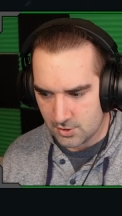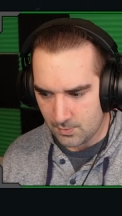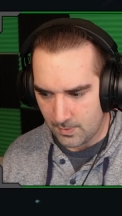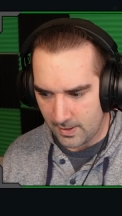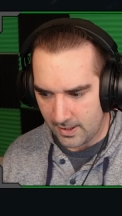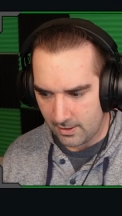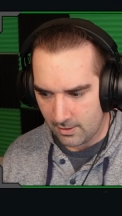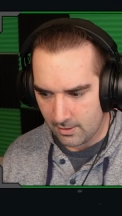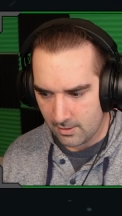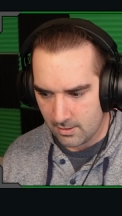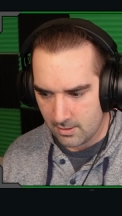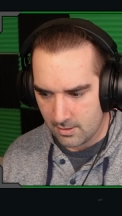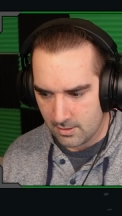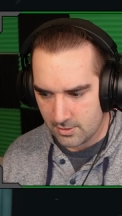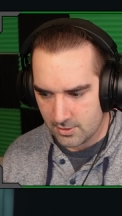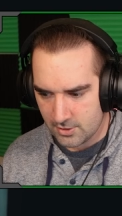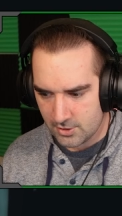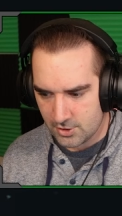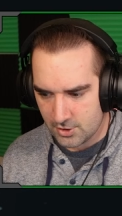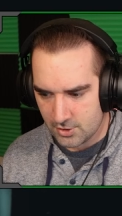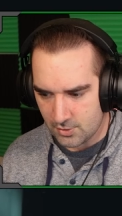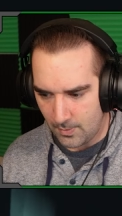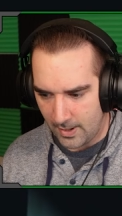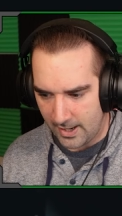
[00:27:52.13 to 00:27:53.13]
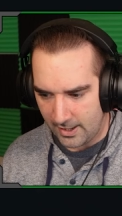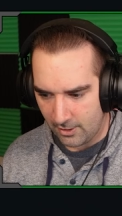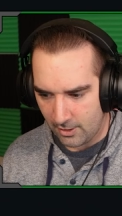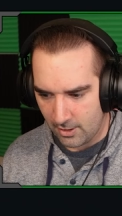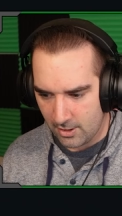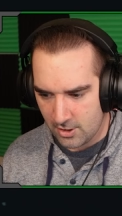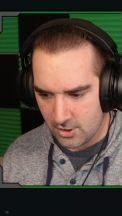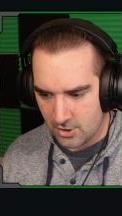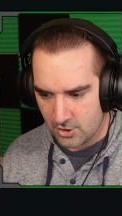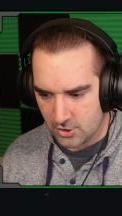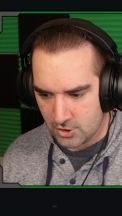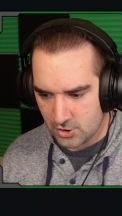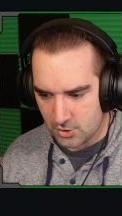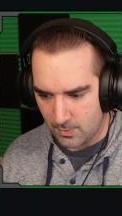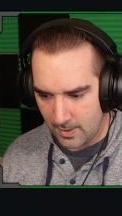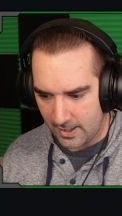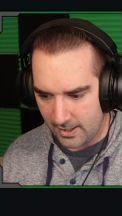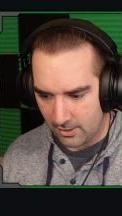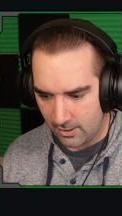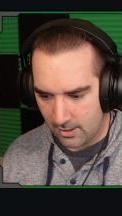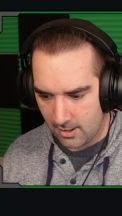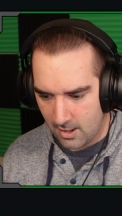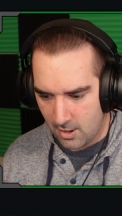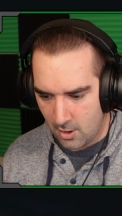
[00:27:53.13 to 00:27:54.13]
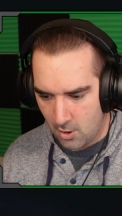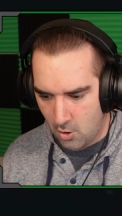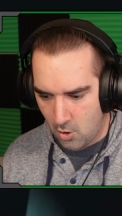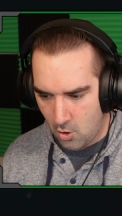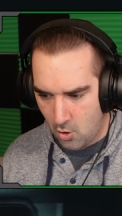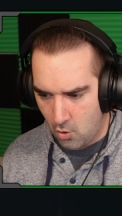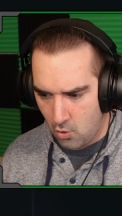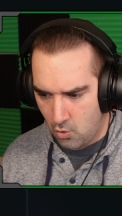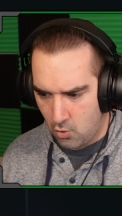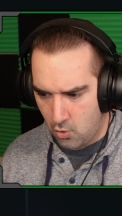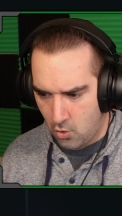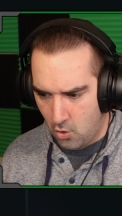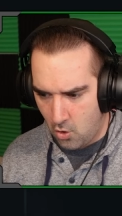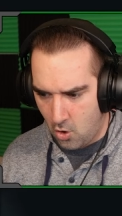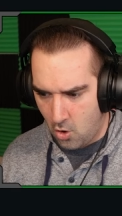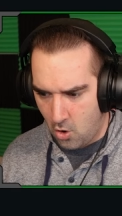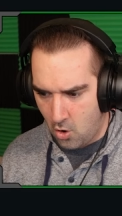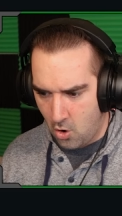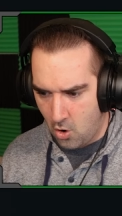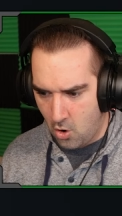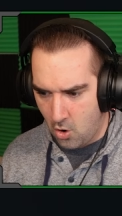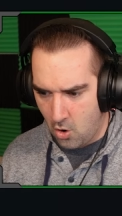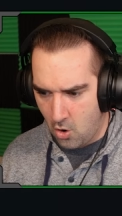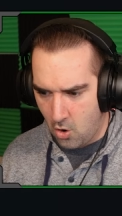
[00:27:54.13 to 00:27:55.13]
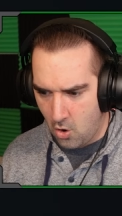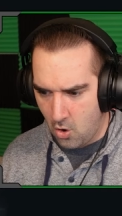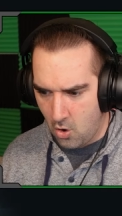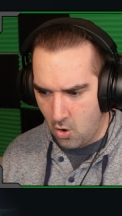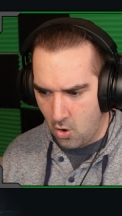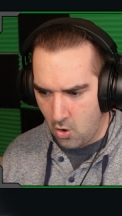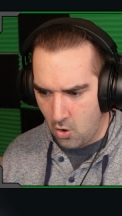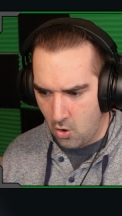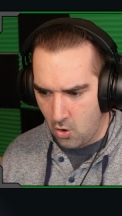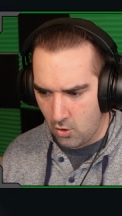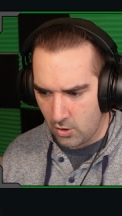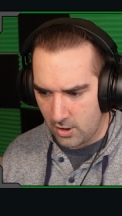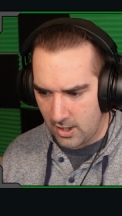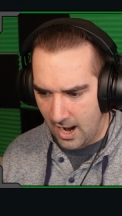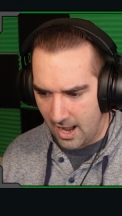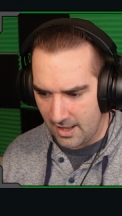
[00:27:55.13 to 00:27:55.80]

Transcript: Swear. Swear. Swear. Woo!